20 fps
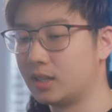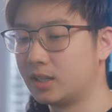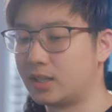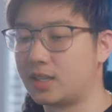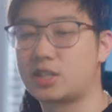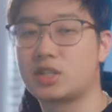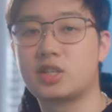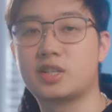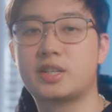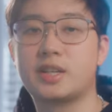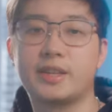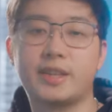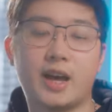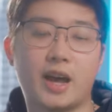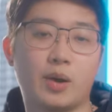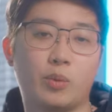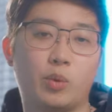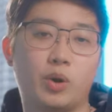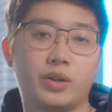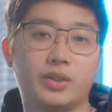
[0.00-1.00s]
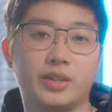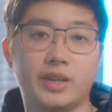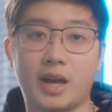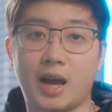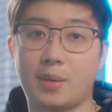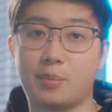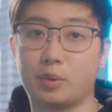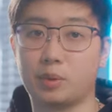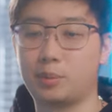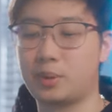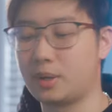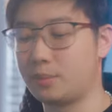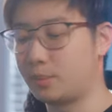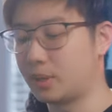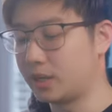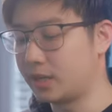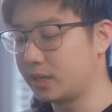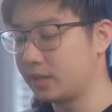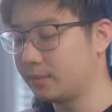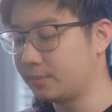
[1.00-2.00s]
Let's just say that I want the Apple Pay
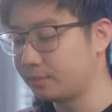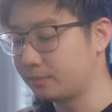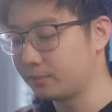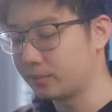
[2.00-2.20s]
button.